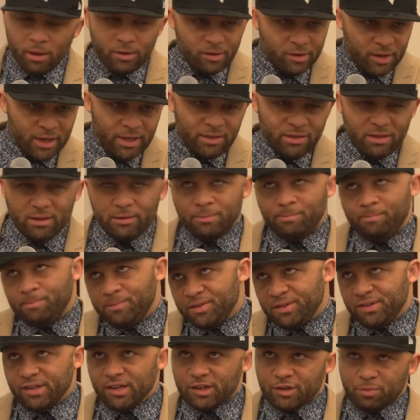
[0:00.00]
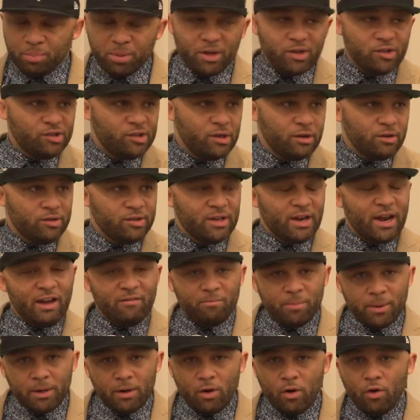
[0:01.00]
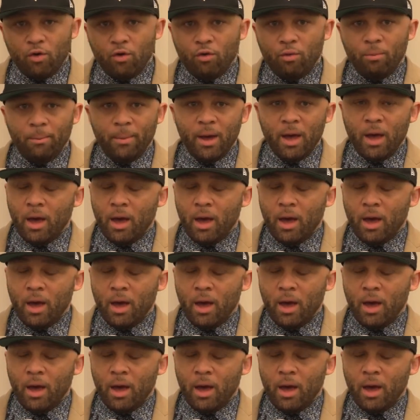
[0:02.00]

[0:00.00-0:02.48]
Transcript: in the 6+ years that I've been home,